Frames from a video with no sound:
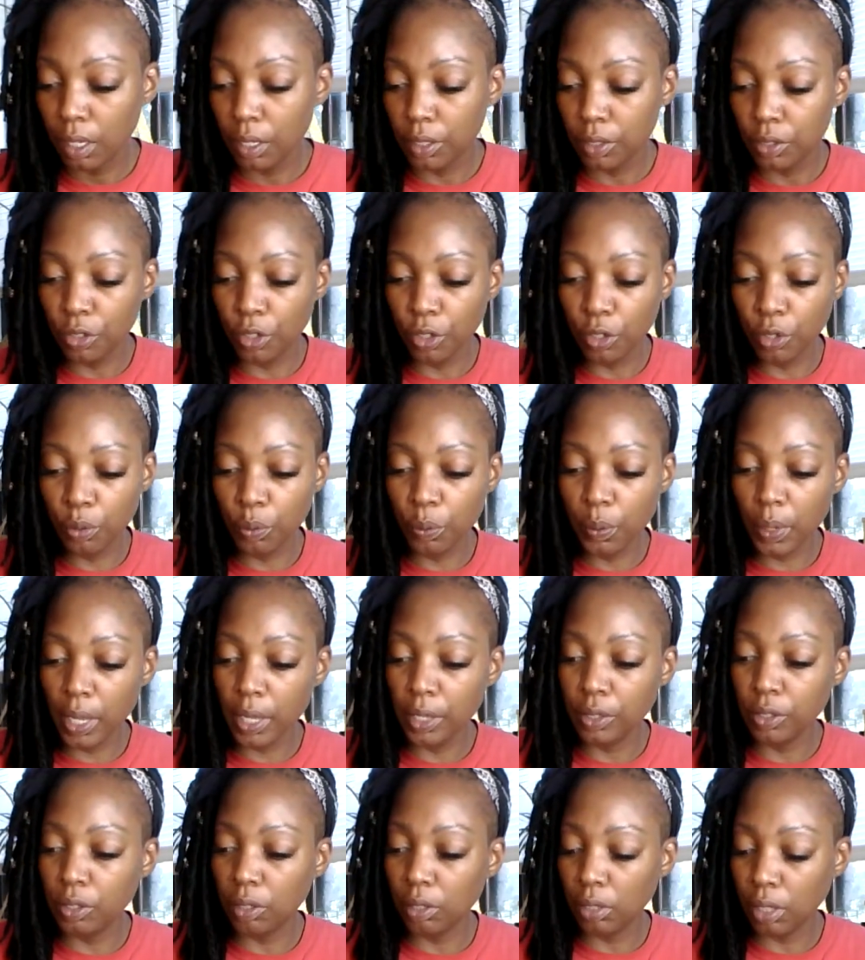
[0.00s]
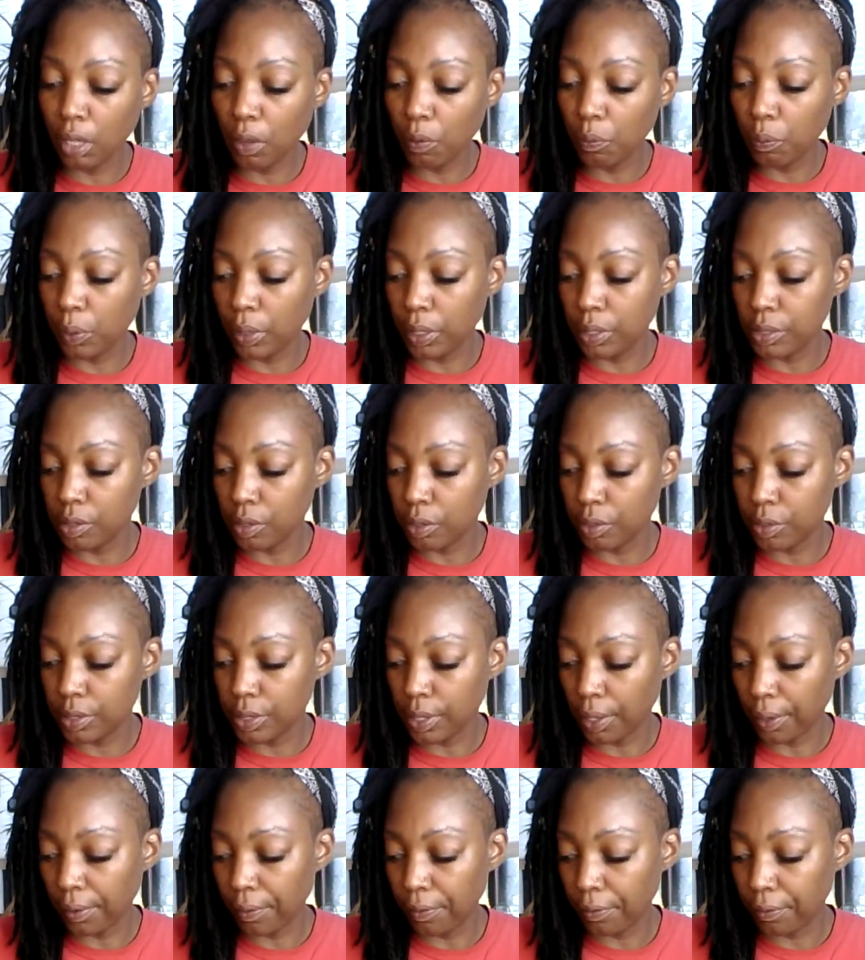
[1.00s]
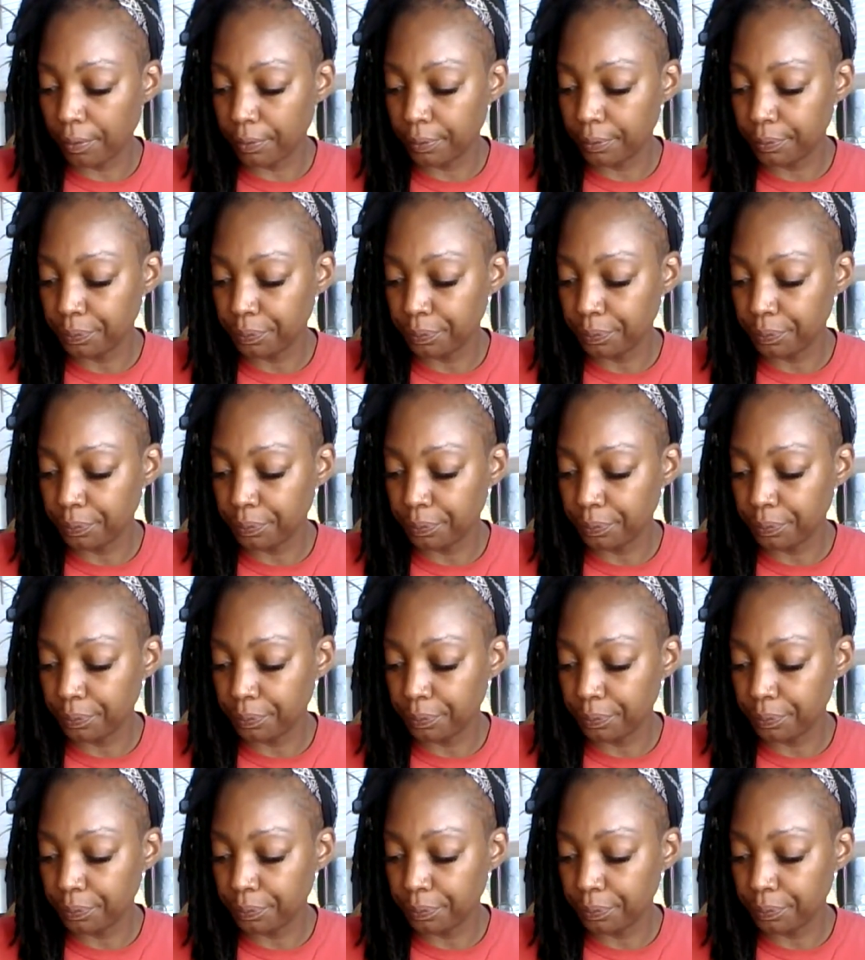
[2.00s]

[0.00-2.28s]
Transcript: you and your loved ones are safe.